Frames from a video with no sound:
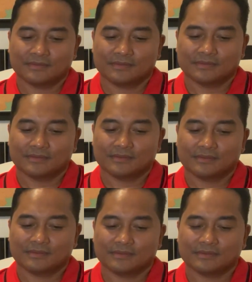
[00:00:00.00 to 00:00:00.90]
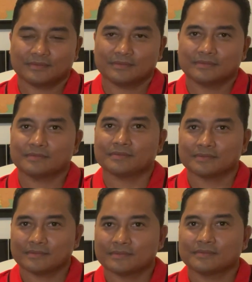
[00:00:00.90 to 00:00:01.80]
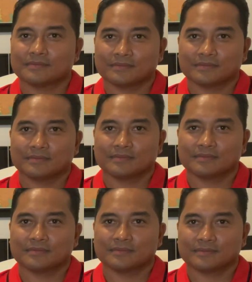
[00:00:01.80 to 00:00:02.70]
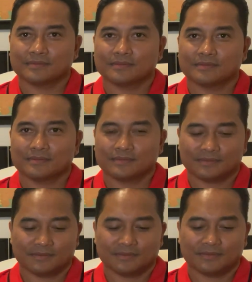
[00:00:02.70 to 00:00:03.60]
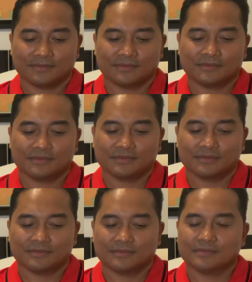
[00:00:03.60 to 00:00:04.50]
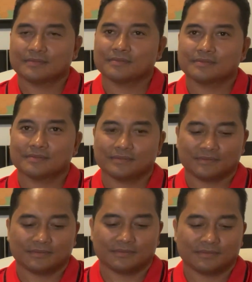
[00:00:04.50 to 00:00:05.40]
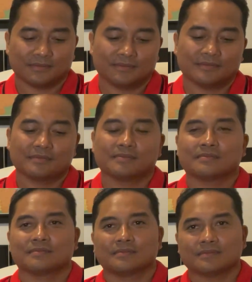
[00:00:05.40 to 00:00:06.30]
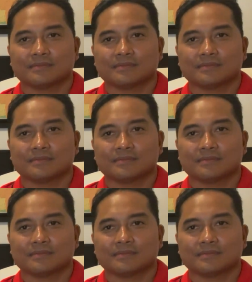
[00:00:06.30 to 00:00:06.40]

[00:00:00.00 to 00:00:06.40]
No words are spoken by the person on screen.